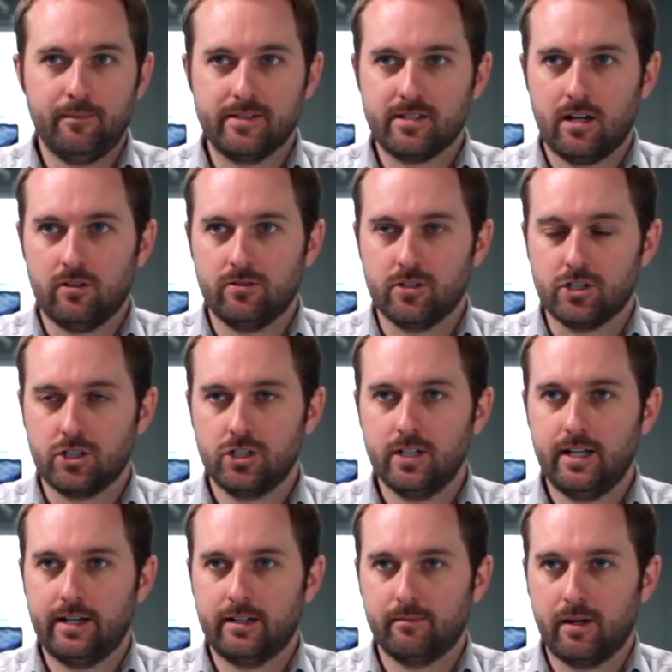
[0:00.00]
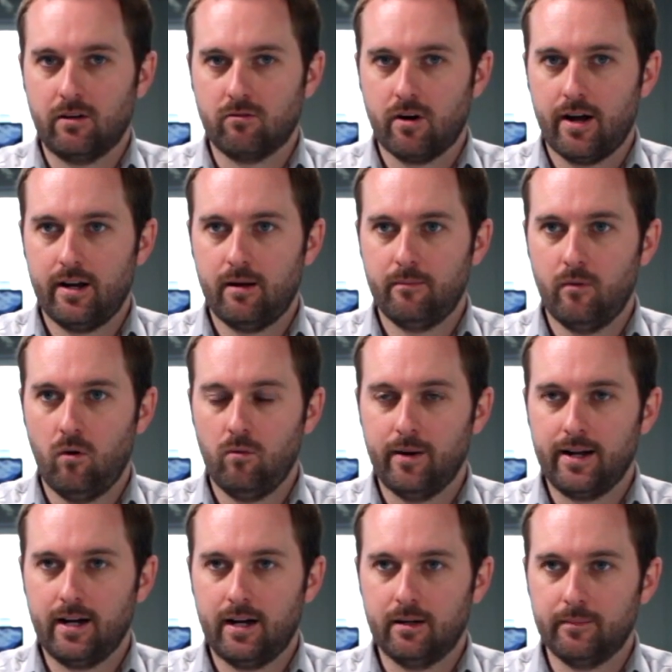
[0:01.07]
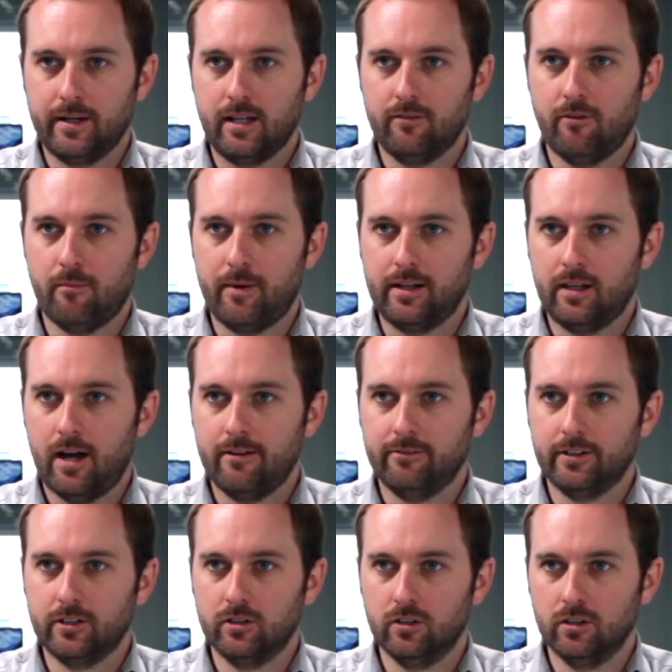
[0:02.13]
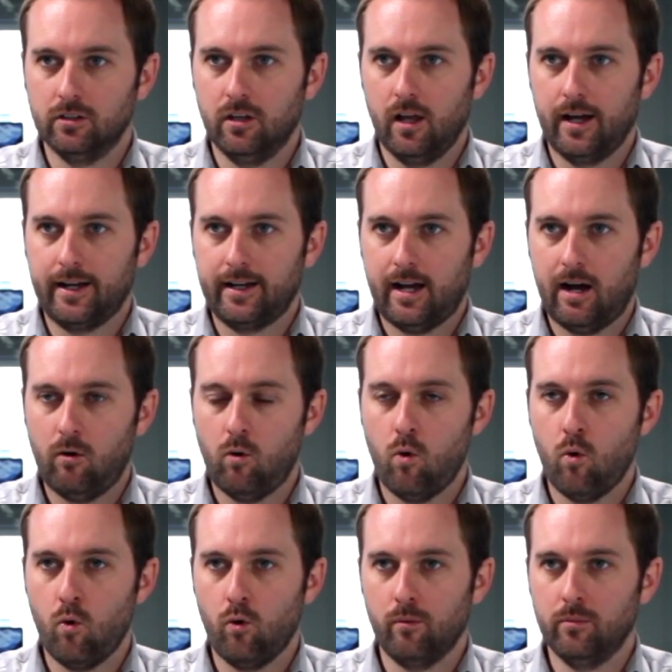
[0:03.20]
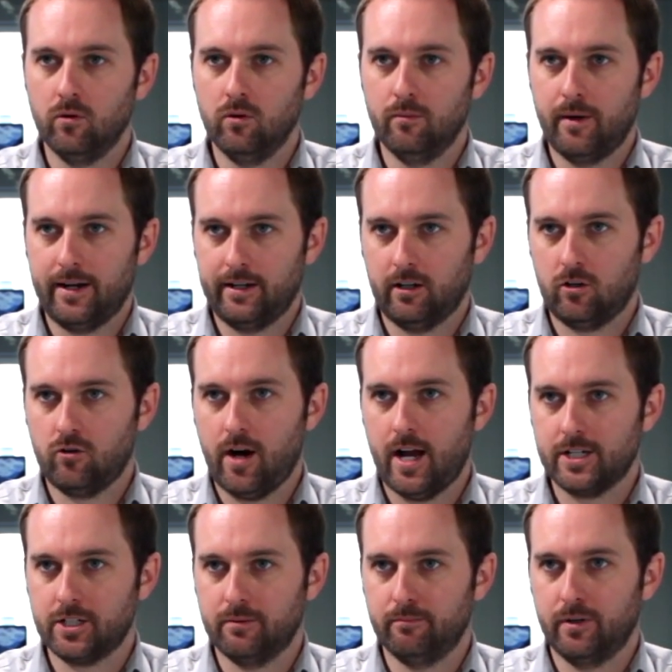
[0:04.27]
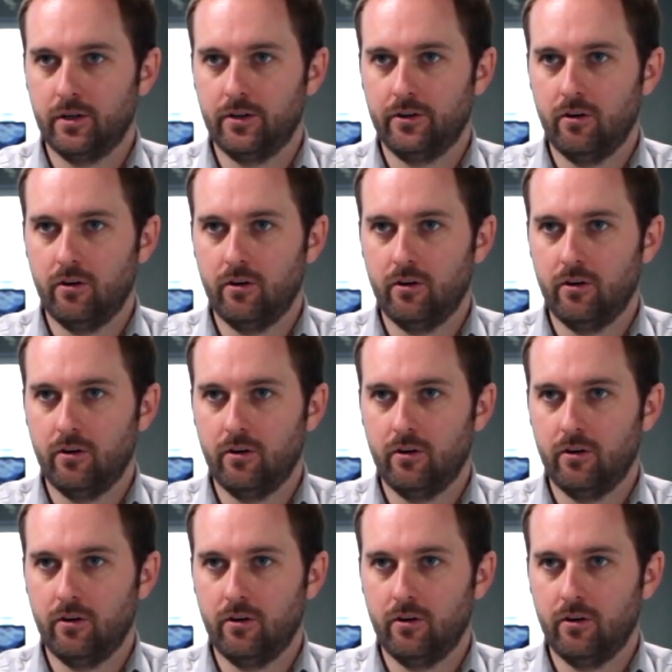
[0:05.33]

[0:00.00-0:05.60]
it scared the shit out of me, right? Oh my God, I'm going to give up my livelihood. How horrible, am I going to crash and burn,